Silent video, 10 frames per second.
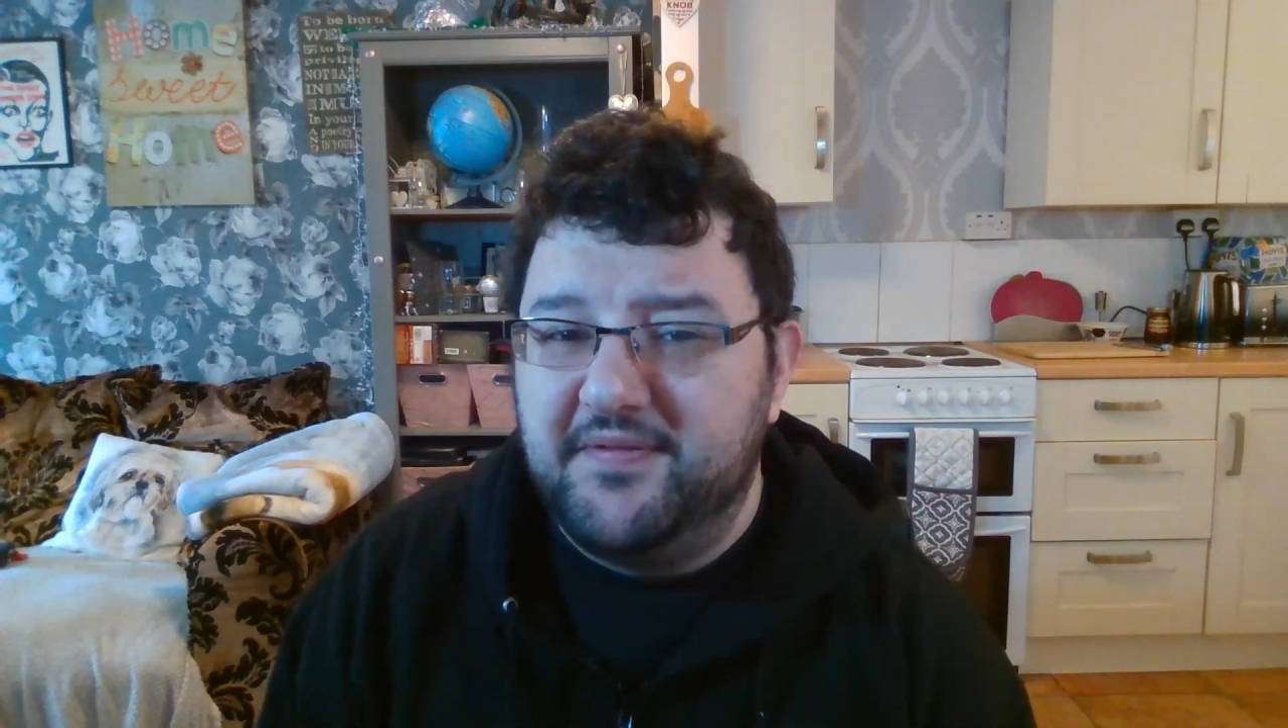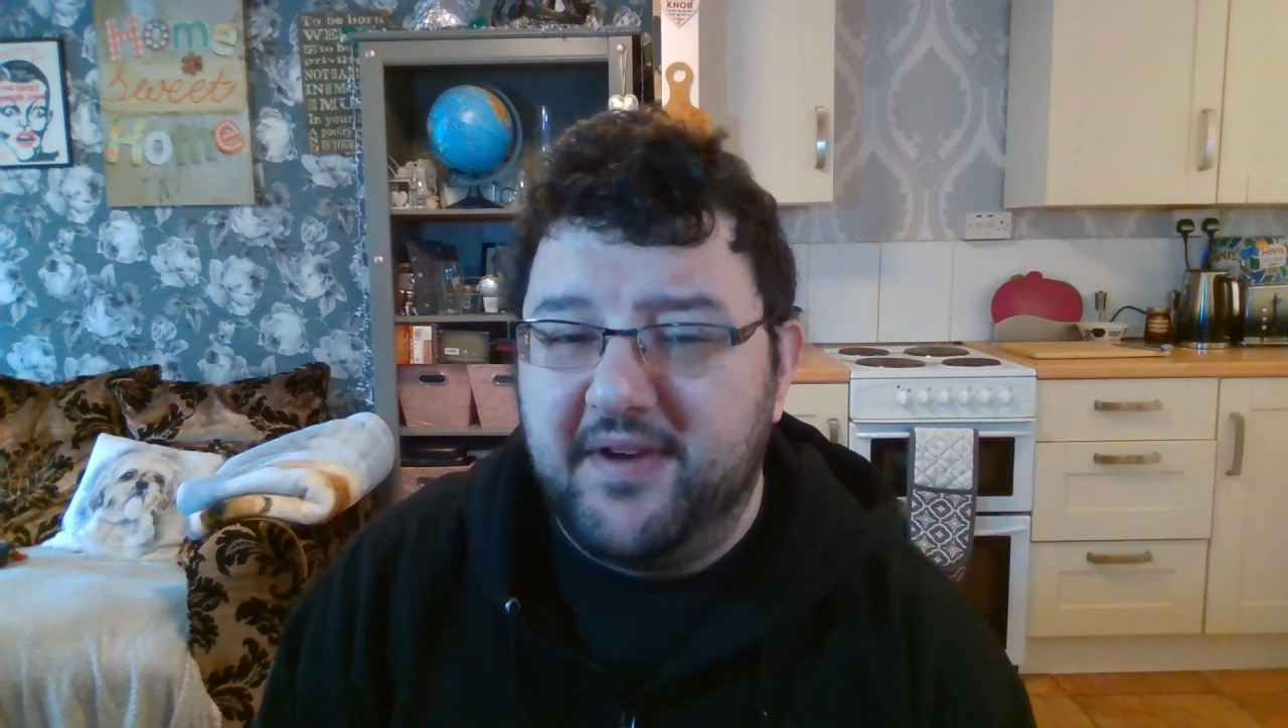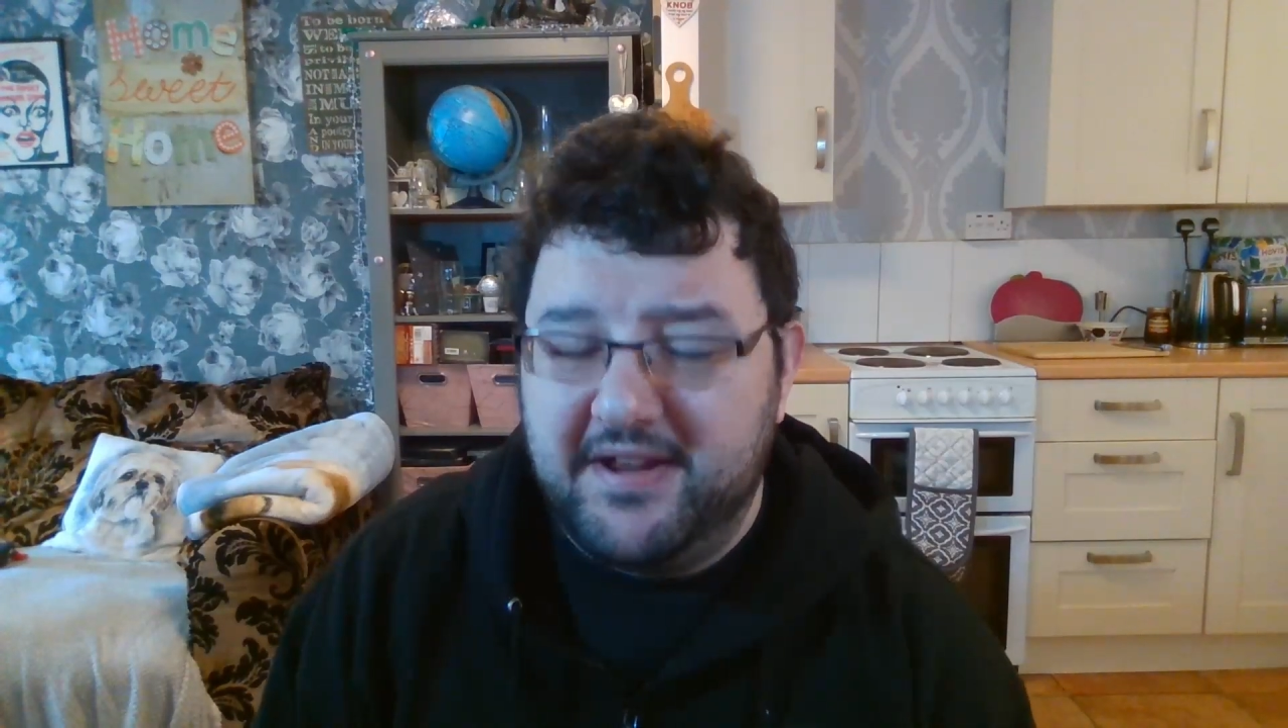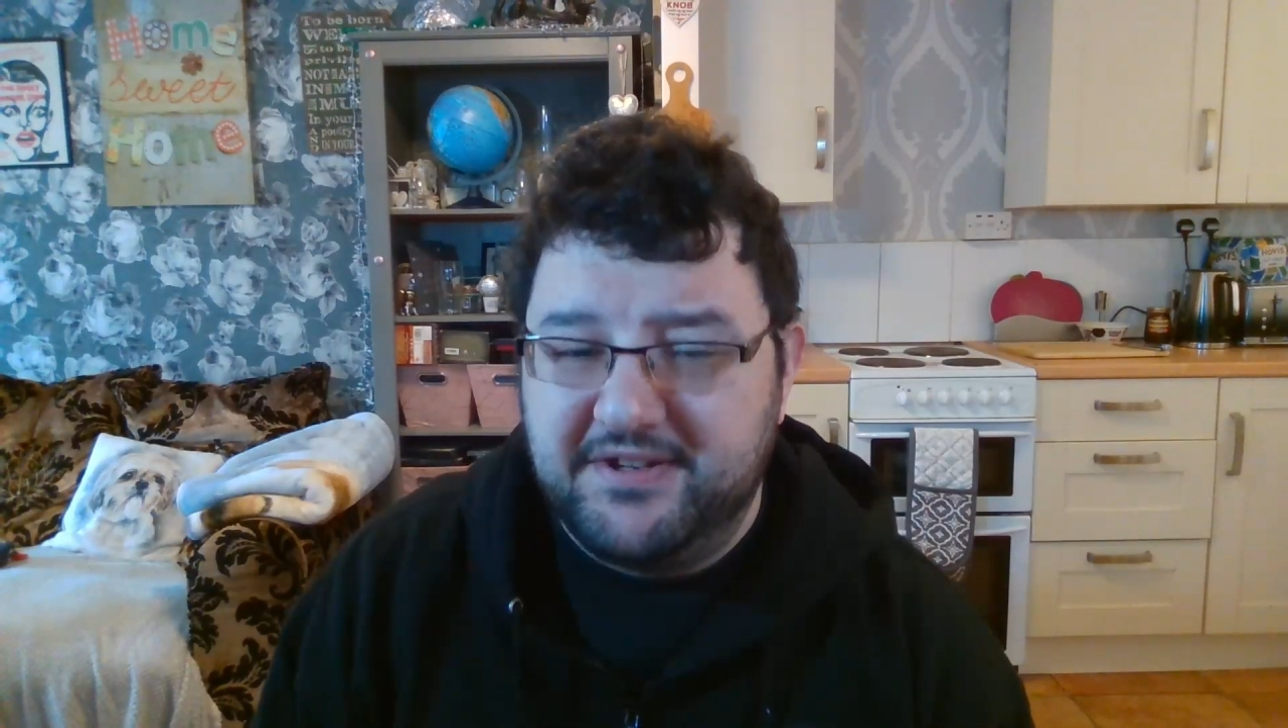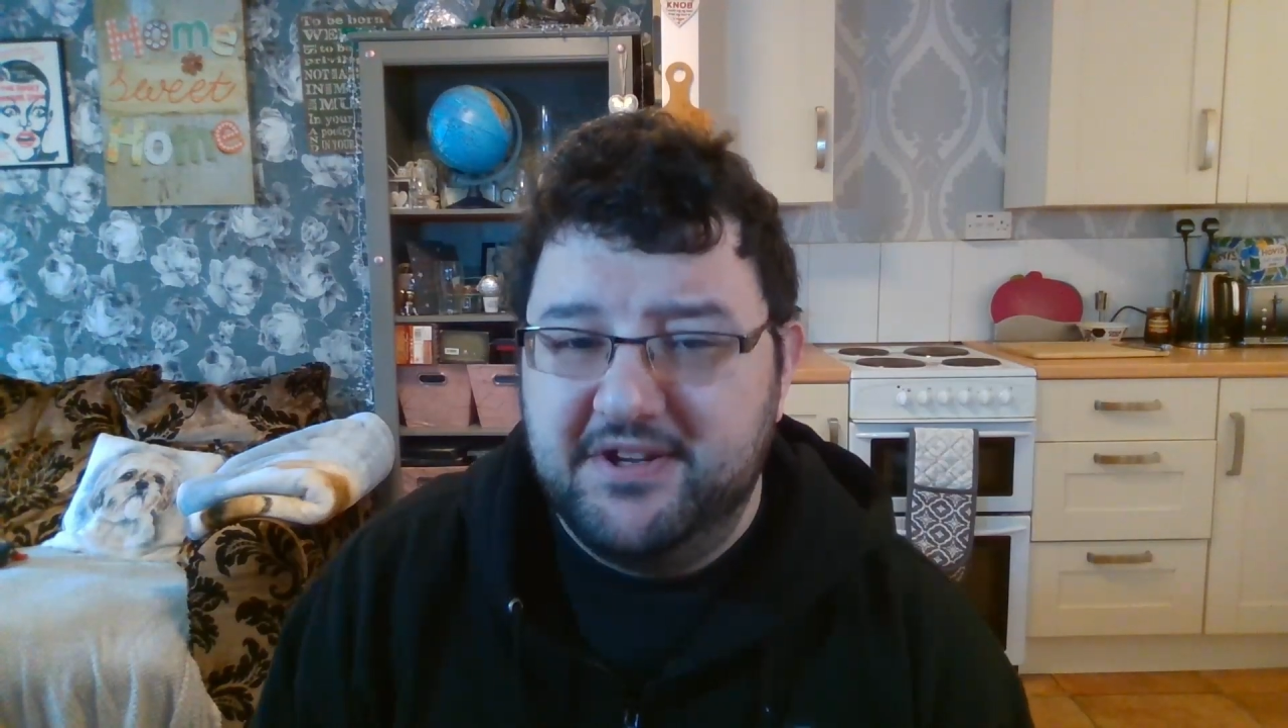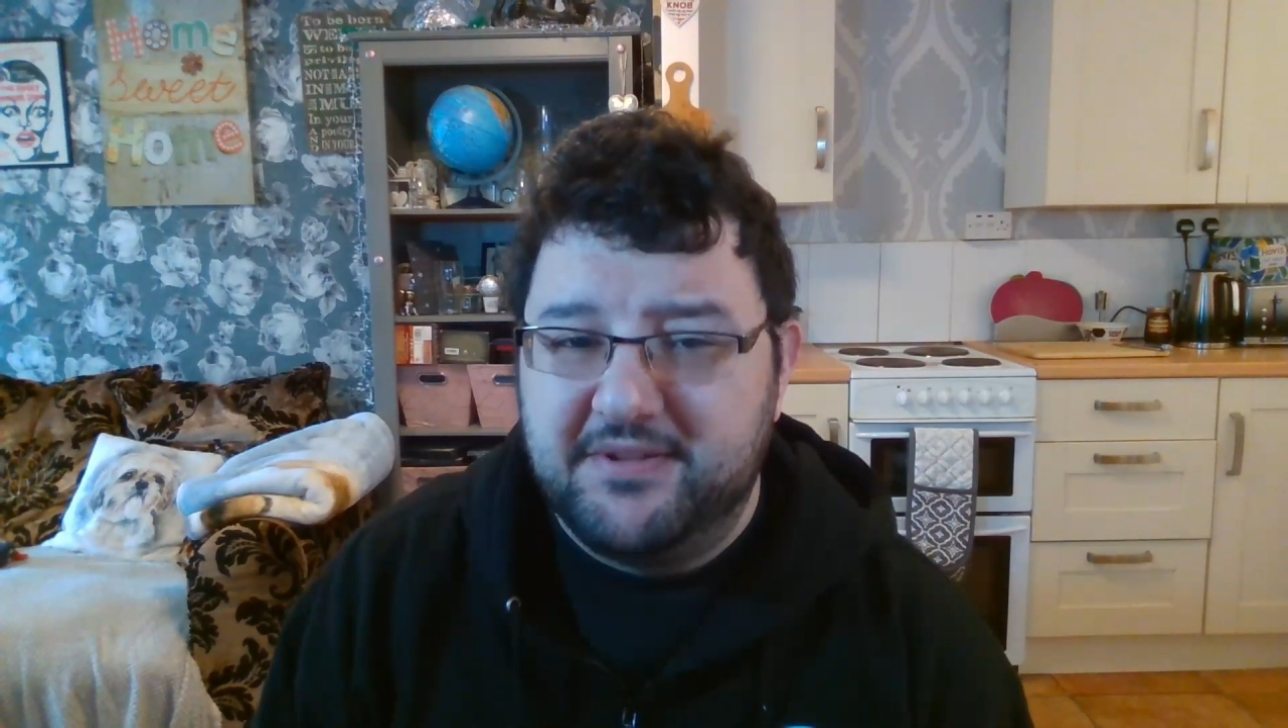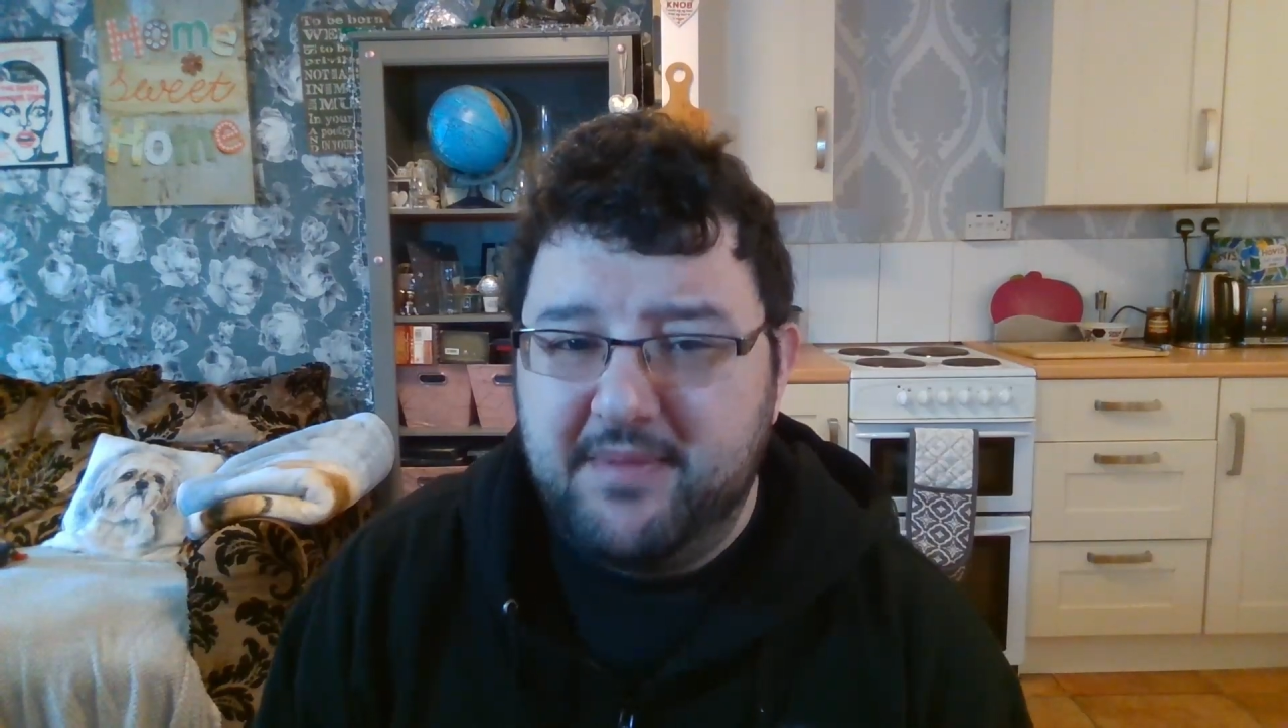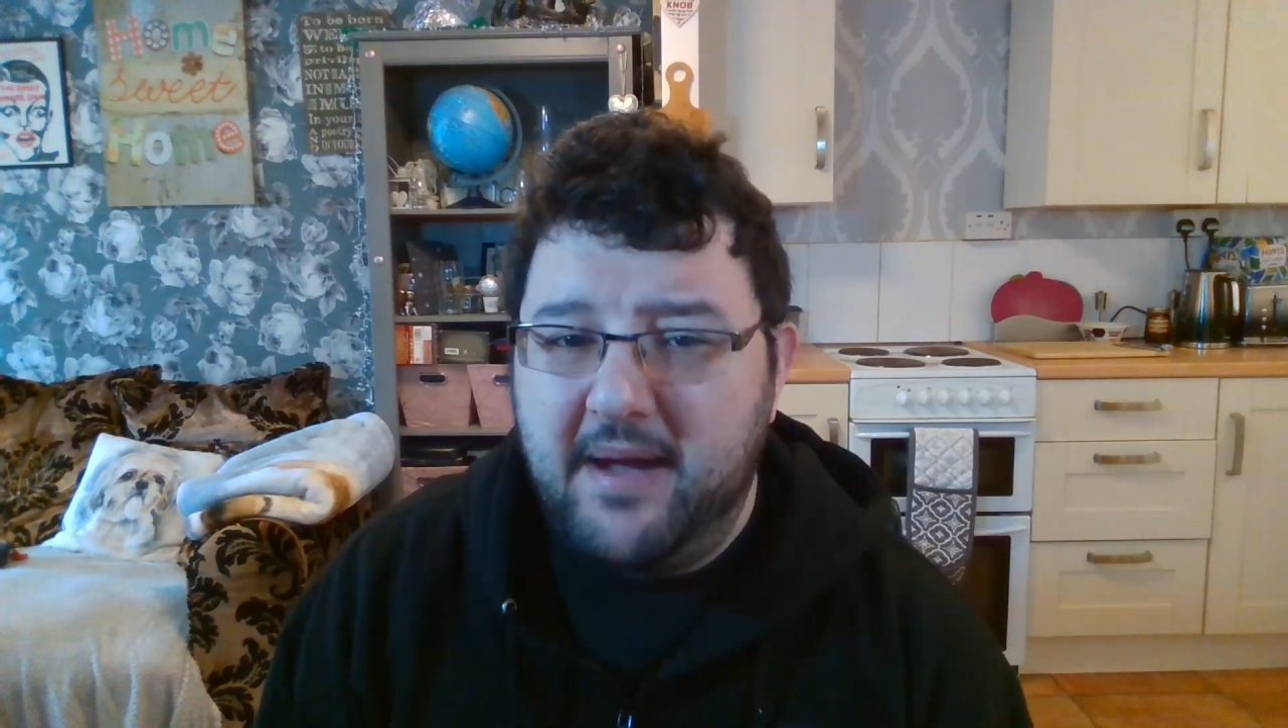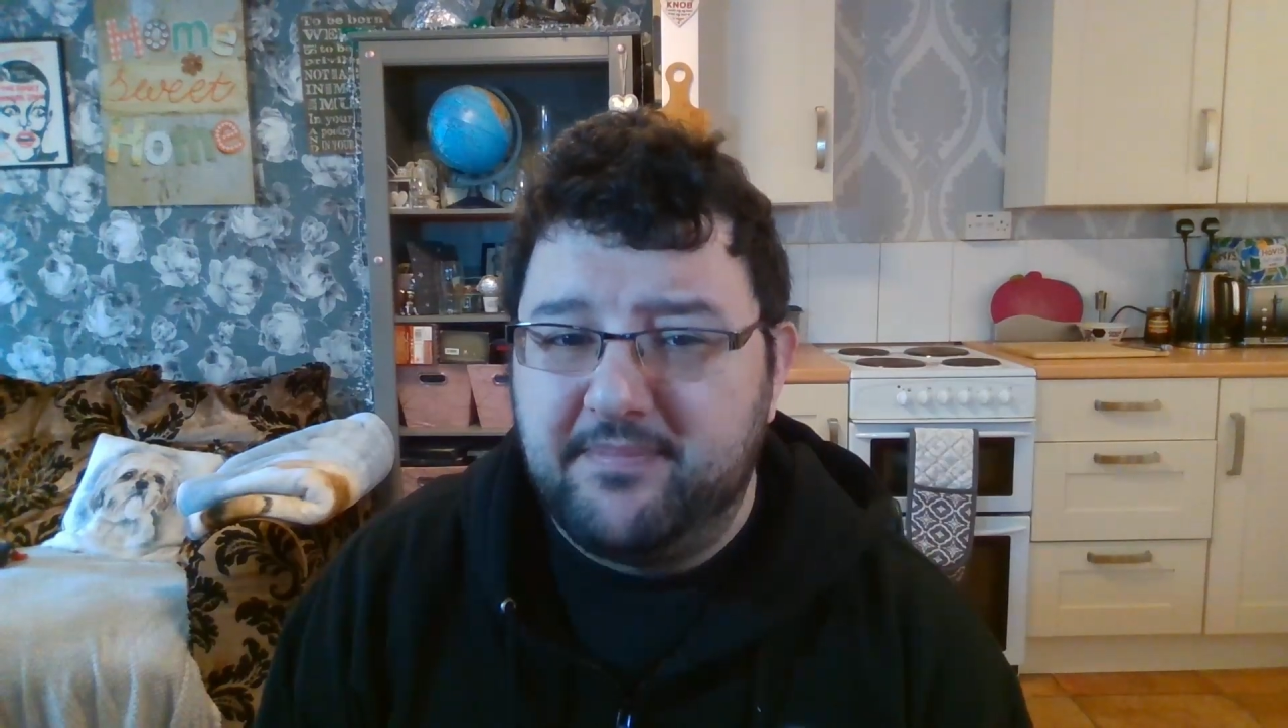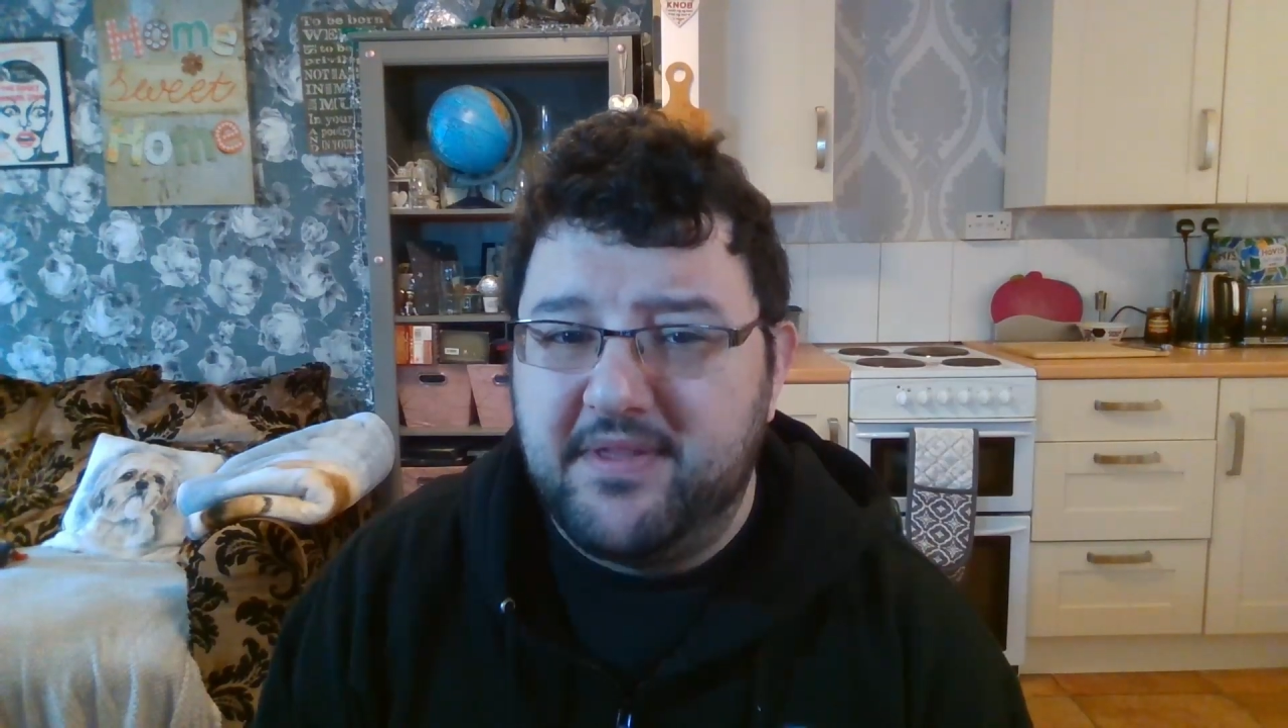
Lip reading: flat earth map,